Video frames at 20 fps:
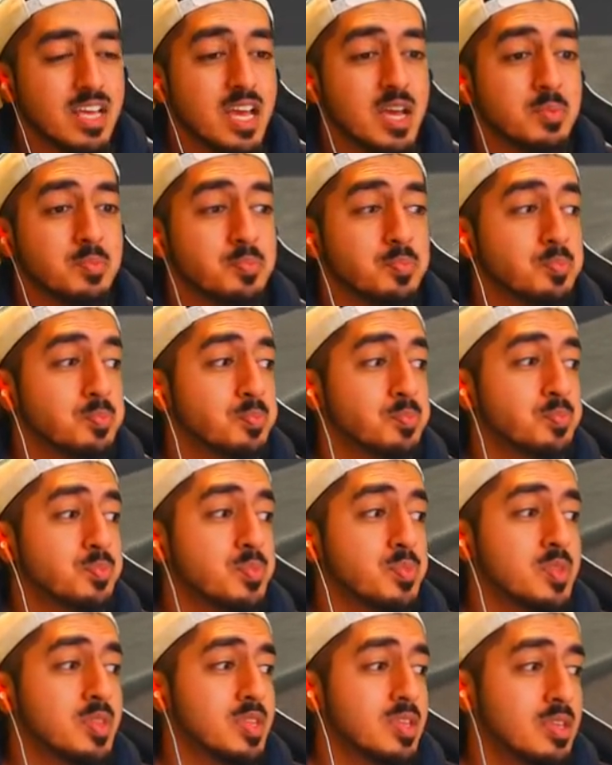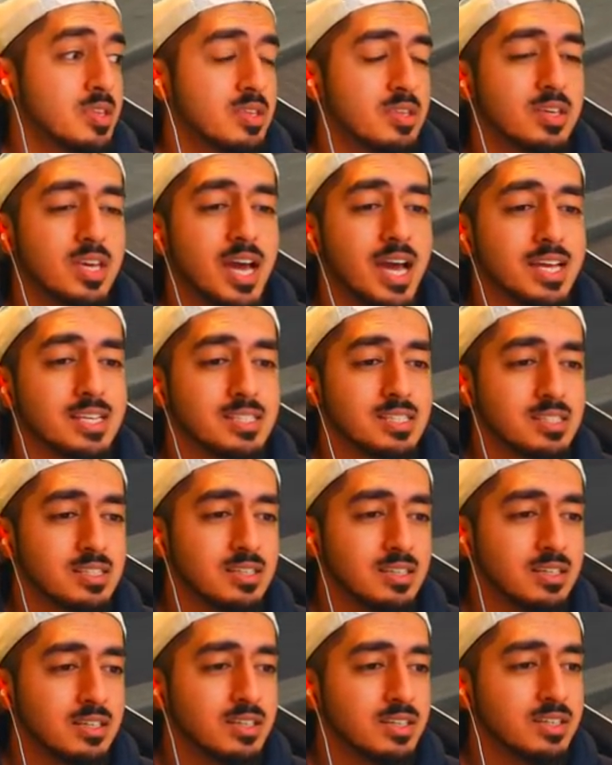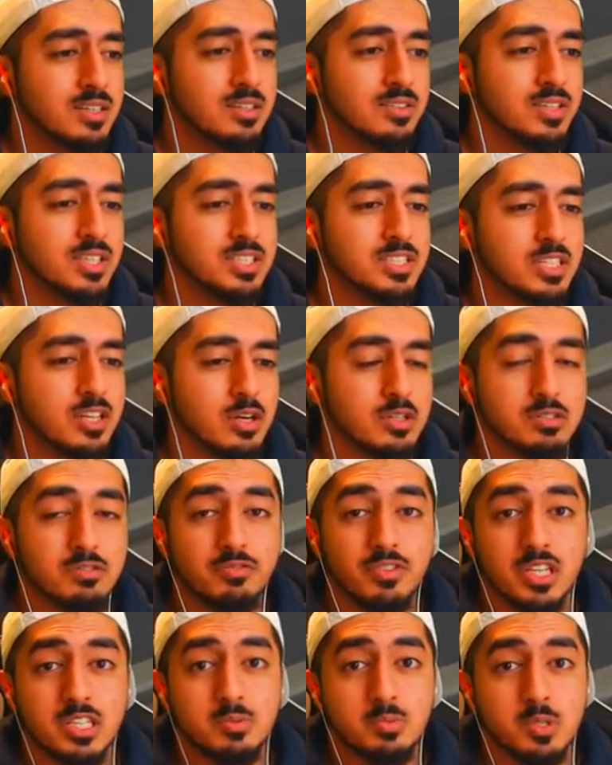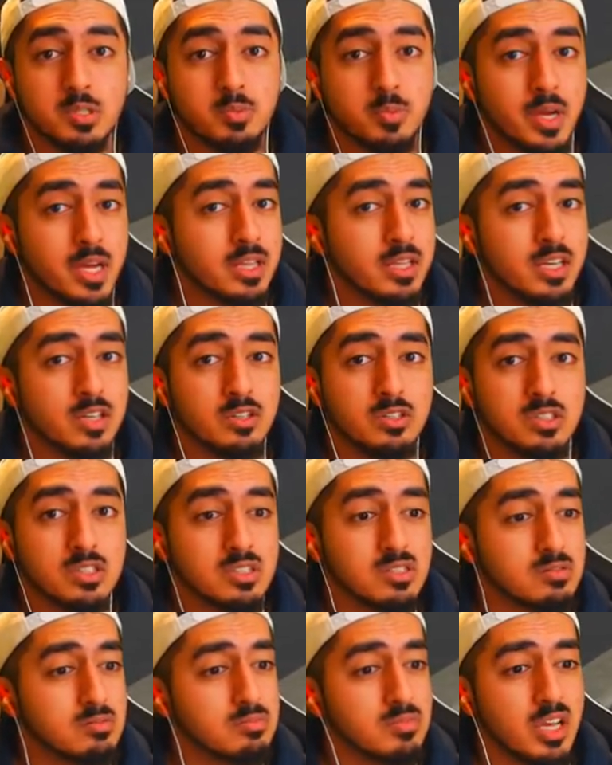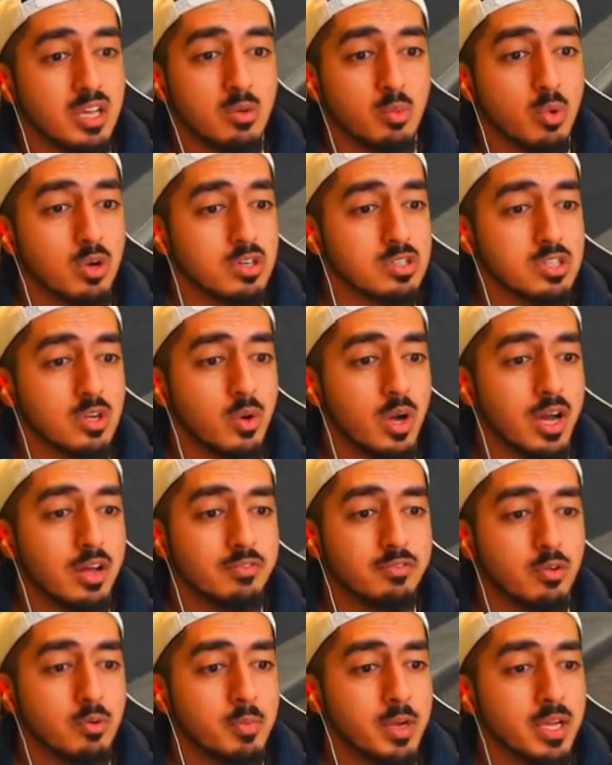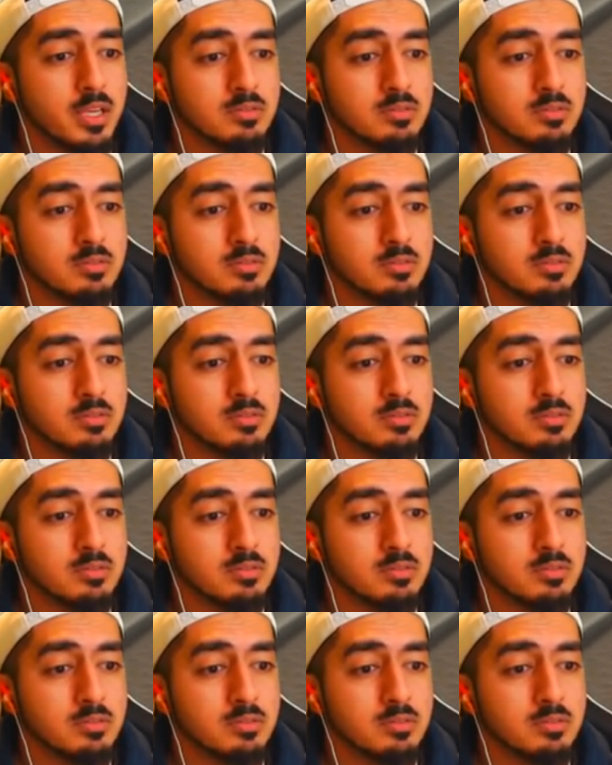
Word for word: Damn. Guys, these are those investments, man, that you work so hard for,